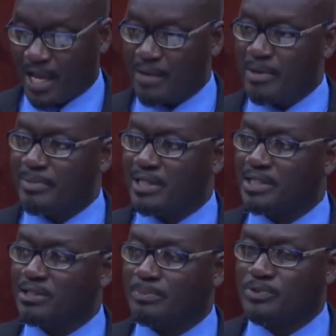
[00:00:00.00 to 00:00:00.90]
I remember
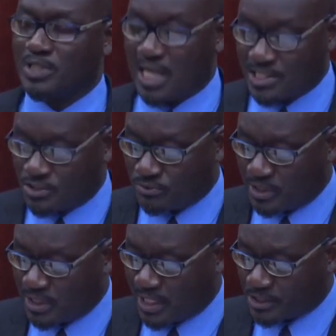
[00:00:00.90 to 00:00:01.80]
leading up to the last
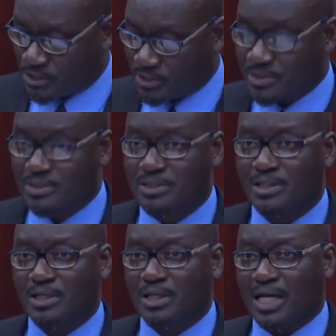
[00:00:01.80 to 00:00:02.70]
general elections,
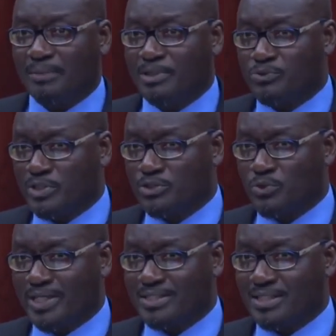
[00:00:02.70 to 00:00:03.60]
and between
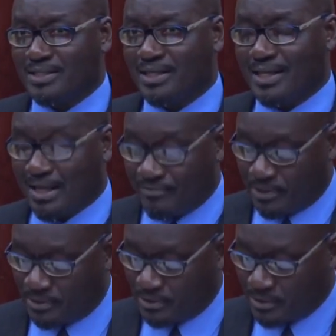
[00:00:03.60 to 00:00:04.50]

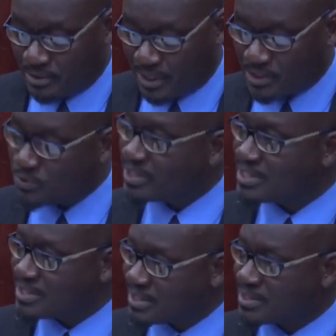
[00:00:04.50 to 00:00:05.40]
2011 and
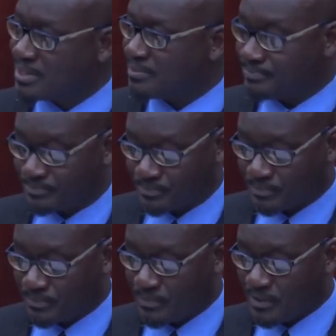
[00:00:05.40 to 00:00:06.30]
2016,
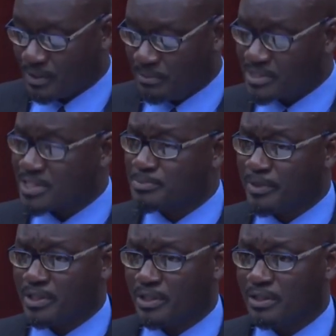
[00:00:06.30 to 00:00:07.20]
Mr.
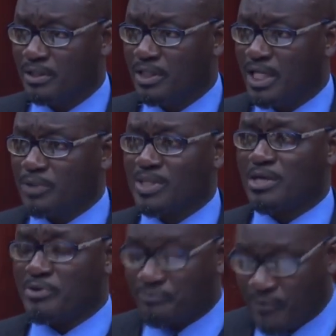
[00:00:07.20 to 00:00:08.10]
Speaker, it was
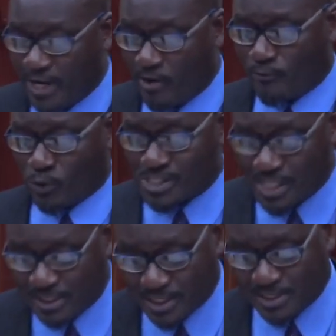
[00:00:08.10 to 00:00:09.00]
a refrain of
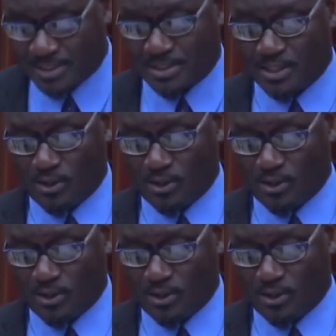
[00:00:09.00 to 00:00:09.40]
consultants,